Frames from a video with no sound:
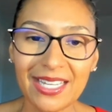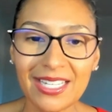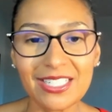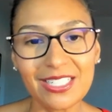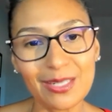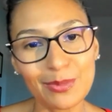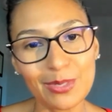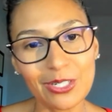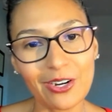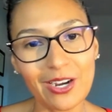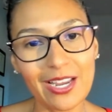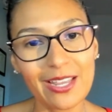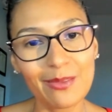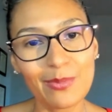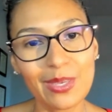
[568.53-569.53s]

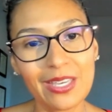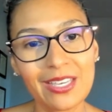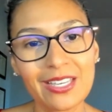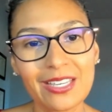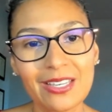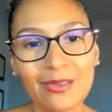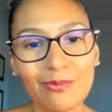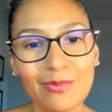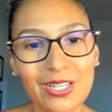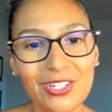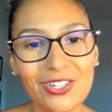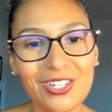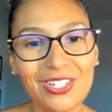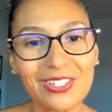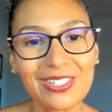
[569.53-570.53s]
subscribe, make
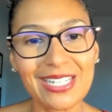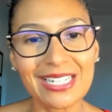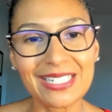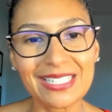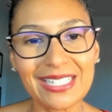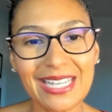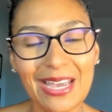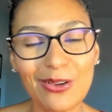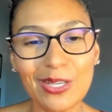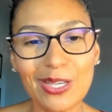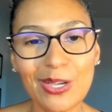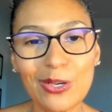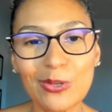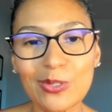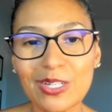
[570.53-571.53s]
sure you use that discount
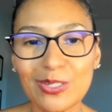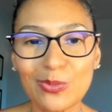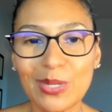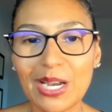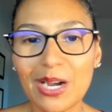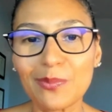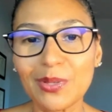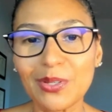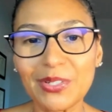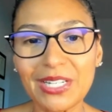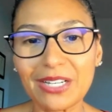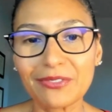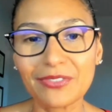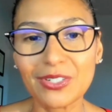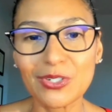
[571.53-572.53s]
code because we are
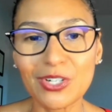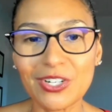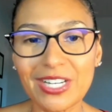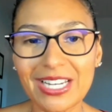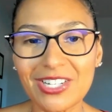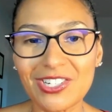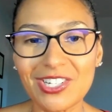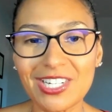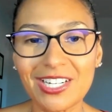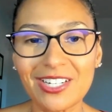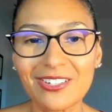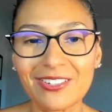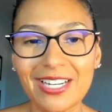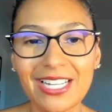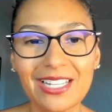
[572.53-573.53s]
building a future next
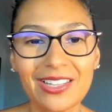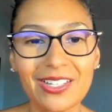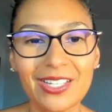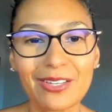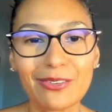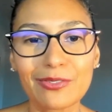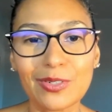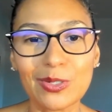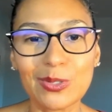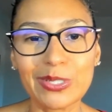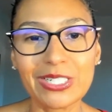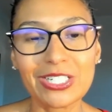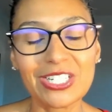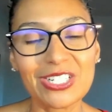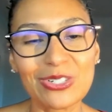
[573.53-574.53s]
year, right? Looking
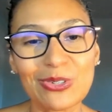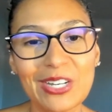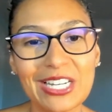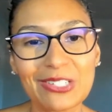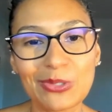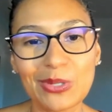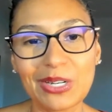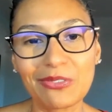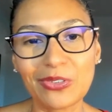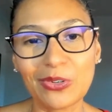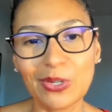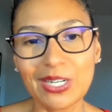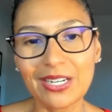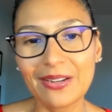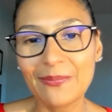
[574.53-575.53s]
forward to
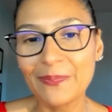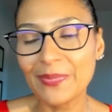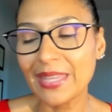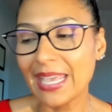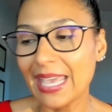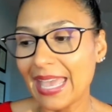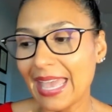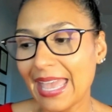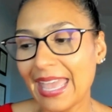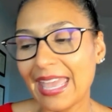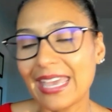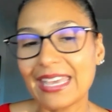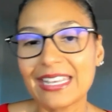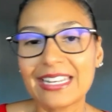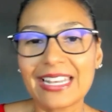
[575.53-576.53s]
2024.
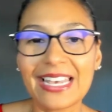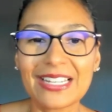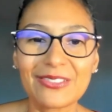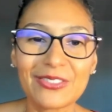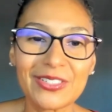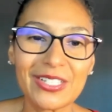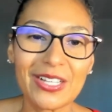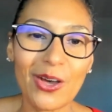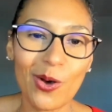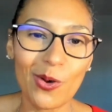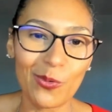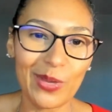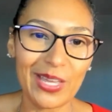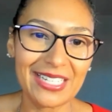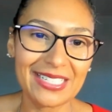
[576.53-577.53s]
And as
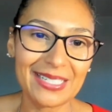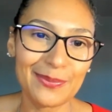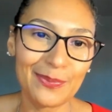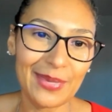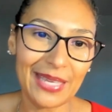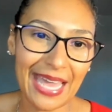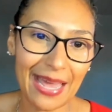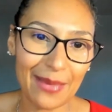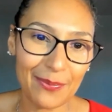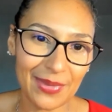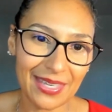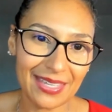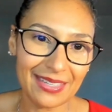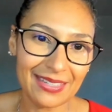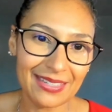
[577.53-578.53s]
always, be
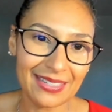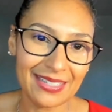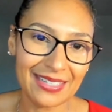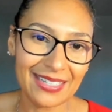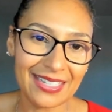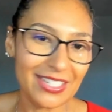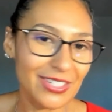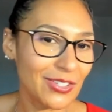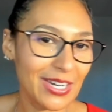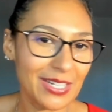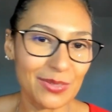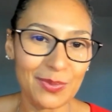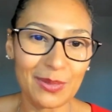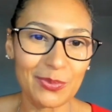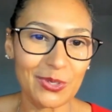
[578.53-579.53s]
happy. It
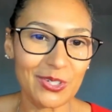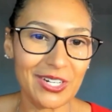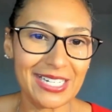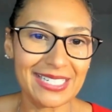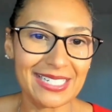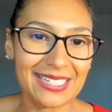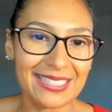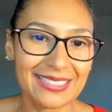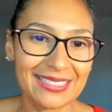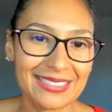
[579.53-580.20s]
drives people crazy.